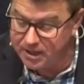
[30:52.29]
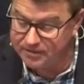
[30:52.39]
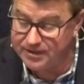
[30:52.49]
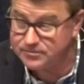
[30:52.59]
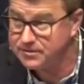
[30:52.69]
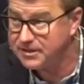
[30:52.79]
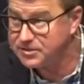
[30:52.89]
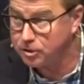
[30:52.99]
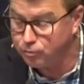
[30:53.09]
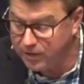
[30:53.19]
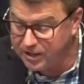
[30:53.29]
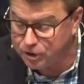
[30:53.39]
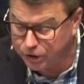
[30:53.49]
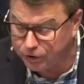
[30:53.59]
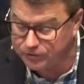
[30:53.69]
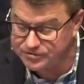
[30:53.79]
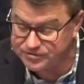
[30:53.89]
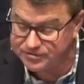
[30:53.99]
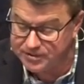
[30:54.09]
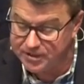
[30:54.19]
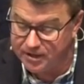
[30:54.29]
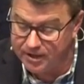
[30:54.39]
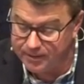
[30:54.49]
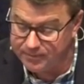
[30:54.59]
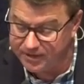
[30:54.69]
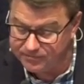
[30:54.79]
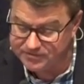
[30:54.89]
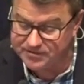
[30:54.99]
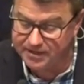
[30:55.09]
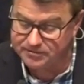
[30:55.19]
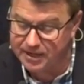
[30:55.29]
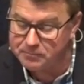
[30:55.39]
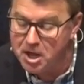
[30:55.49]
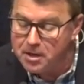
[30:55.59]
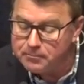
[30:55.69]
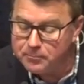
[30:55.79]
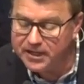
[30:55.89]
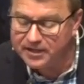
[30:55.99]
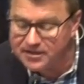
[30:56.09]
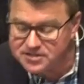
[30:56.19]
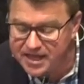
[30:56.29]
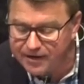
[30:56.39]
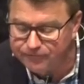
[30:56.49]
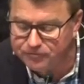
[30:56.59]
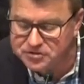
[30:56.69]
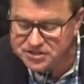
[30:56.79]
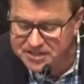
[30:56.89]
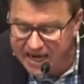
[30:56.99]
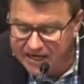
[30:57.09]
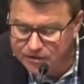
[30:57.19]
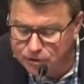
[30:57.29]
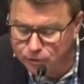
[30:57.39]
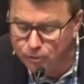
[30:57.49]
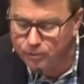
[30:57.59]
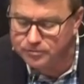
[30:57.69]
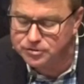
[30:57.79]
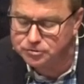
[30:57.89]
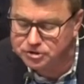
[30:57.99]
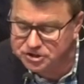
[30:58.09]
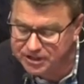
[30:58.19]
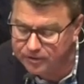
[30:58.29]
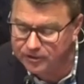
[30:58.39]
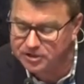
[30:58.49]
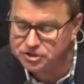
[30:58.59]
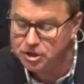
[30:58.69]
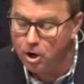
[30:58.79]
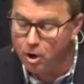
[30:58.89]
And that, that's a great curse um, in this day and time. Because they have forsaken the Lord to cherish.